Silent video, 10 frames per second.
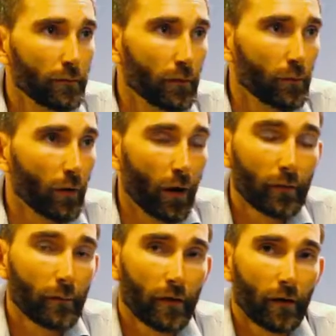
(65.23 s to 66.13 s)
No. I'm
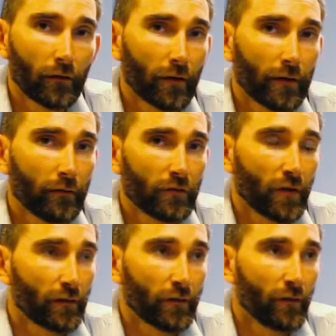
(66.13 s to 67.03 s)
going to be honest, I didn't even
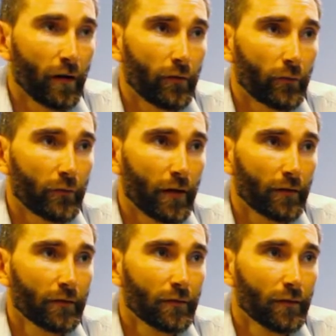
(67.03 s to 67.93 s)
check to see if I had 3
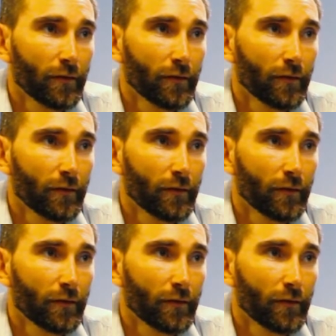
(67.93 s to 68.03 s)
sets.